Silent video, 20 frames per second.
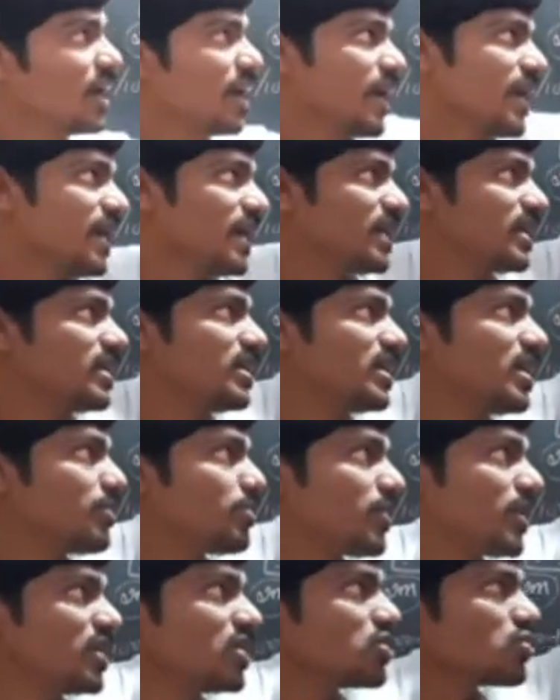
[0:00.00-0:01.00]
it
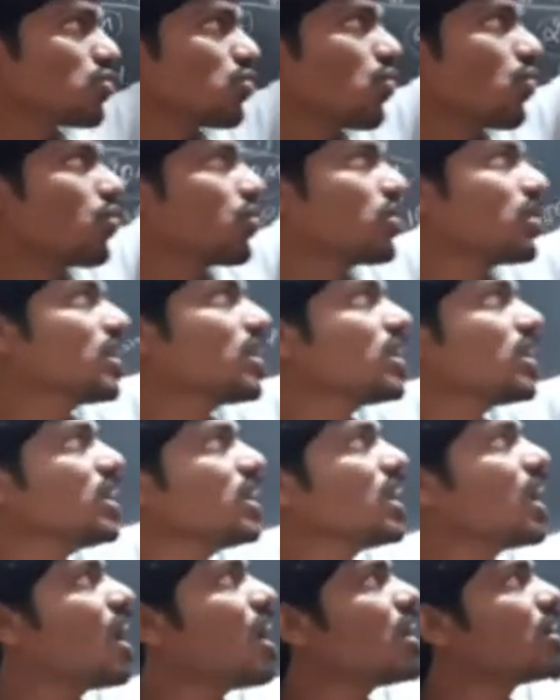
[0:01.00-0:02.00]
depends
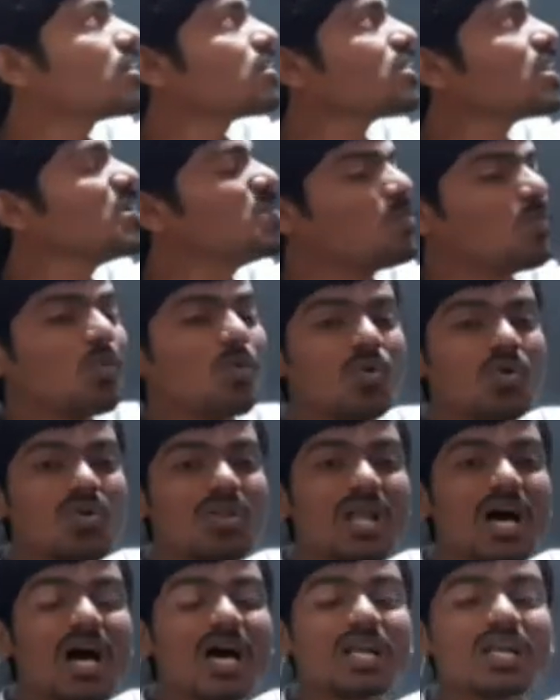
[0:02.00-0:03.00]
only on the
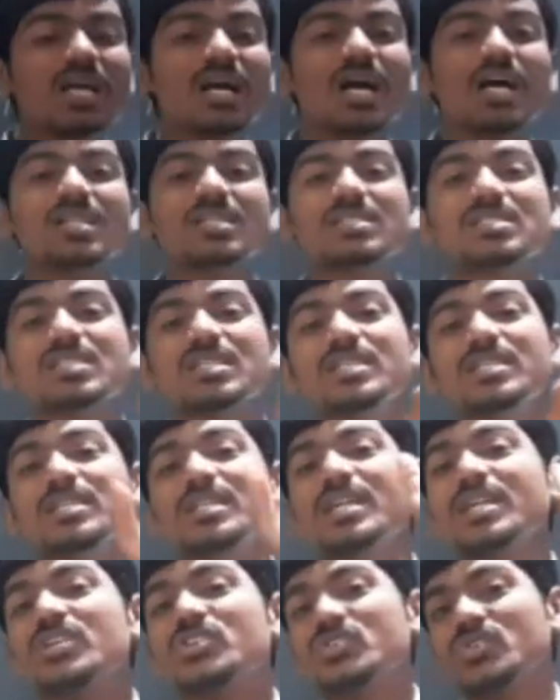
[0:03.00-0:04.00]
molar
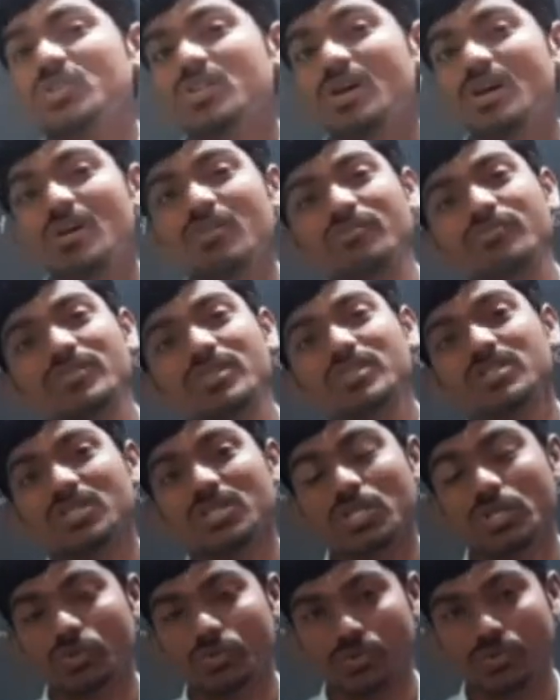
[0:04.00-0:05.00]
concentration of the
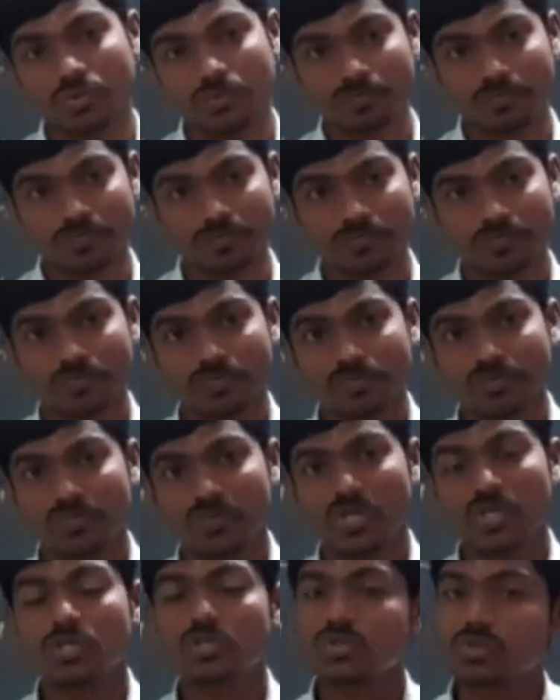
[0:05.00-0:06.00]
solute.
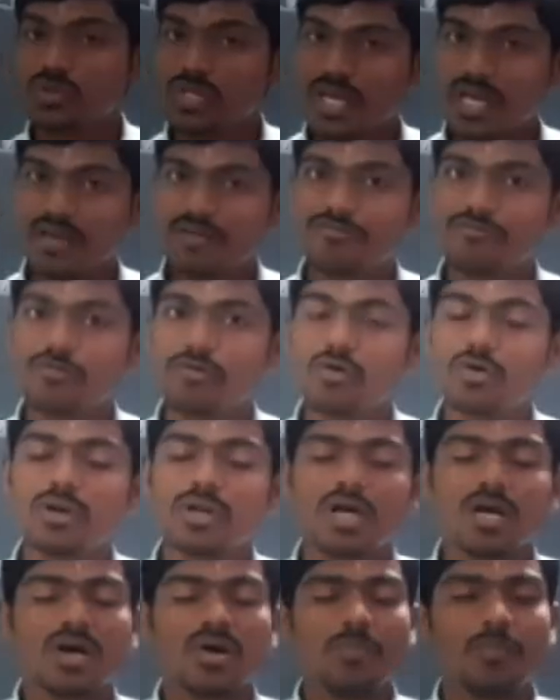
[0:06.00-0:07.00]
So
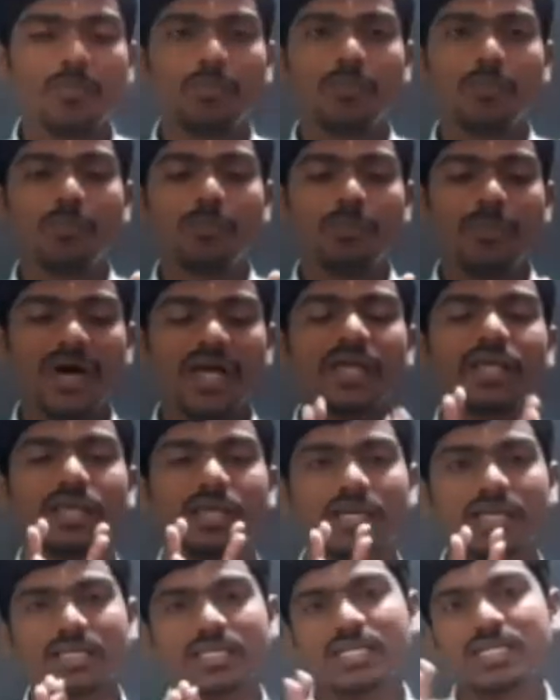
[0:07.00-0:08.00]
therefore,
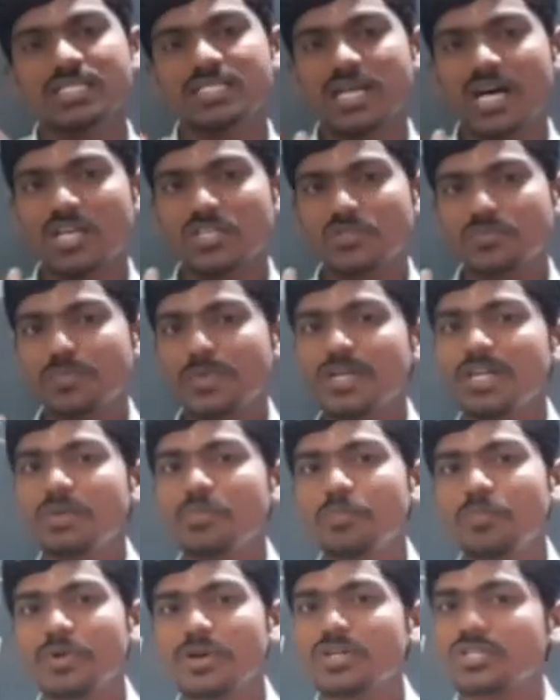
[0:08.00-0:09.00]
pi, that is
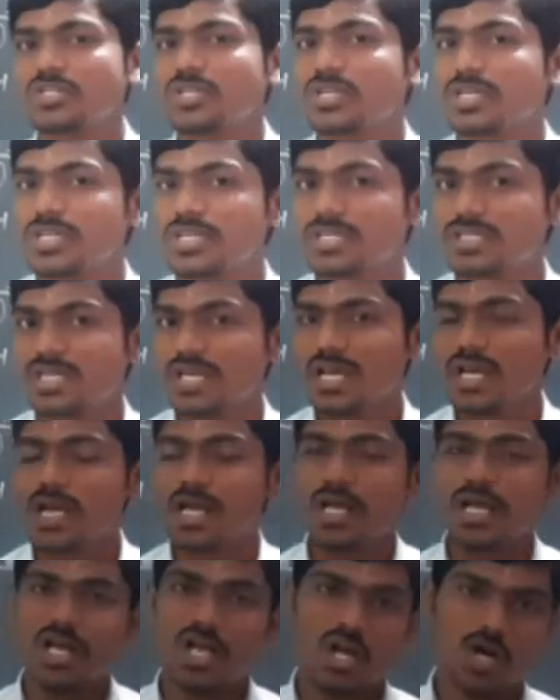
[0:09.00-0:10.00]
osmotic pressure, is a
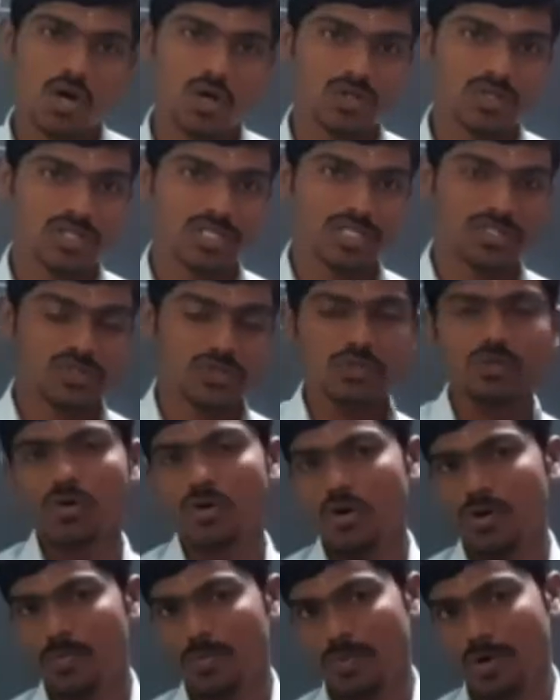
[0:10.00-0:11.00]

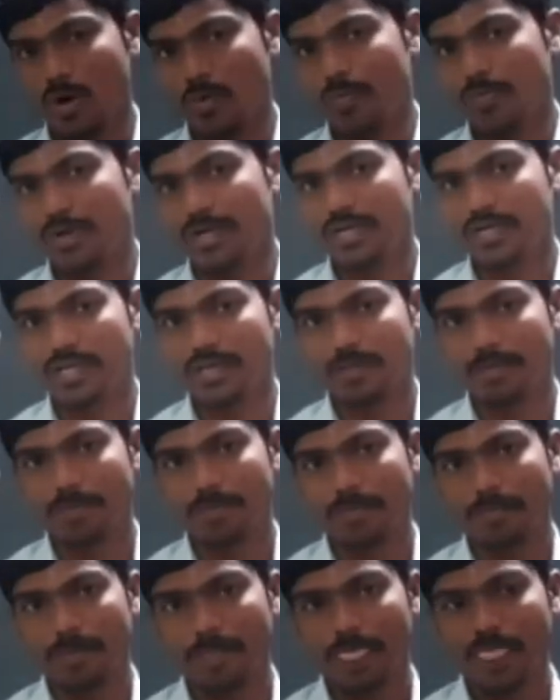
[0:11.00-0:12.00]
colligative property.
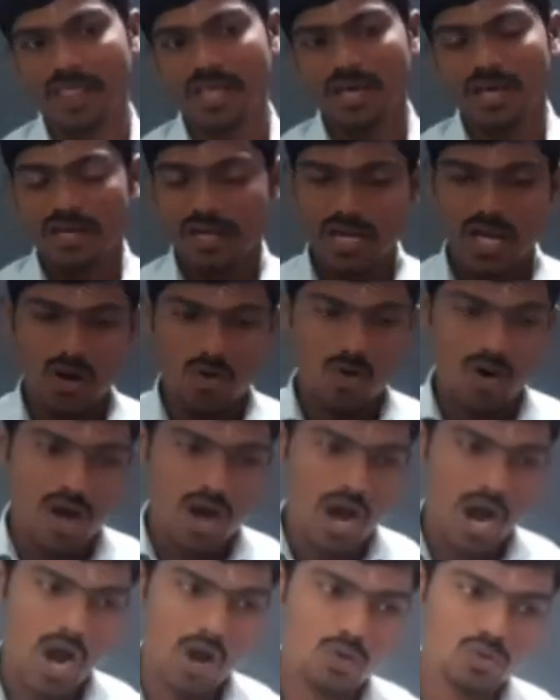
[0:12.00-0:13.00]
Now,
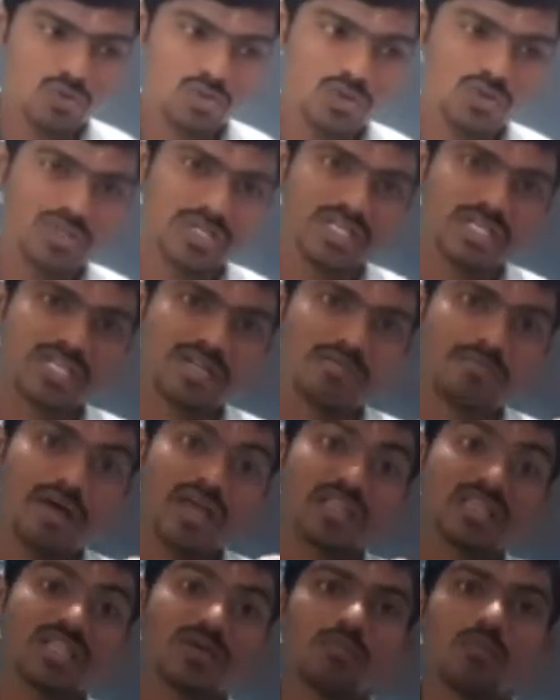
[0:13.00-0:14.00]
how to
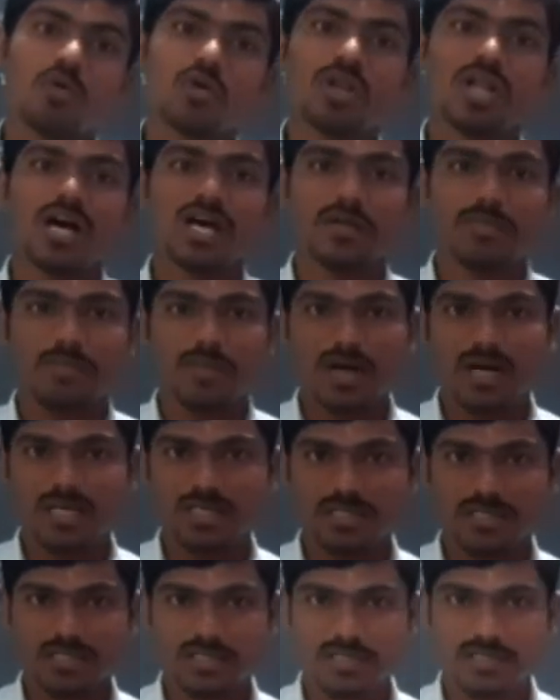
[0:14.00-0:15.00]
determine the molar
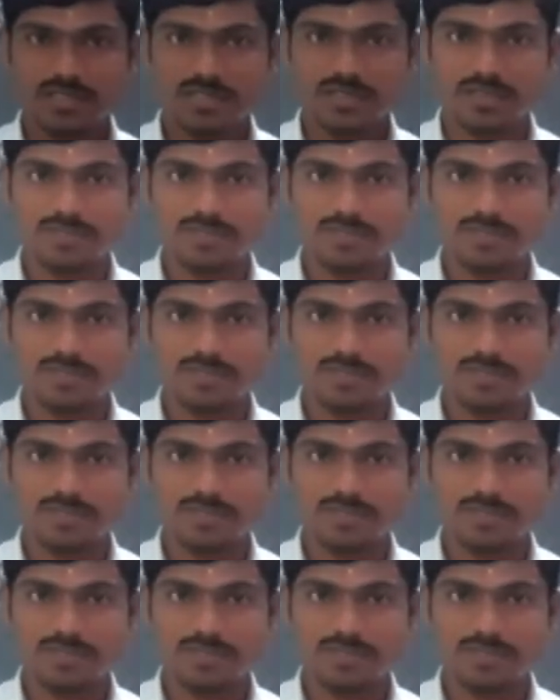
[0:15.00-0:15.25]
mass?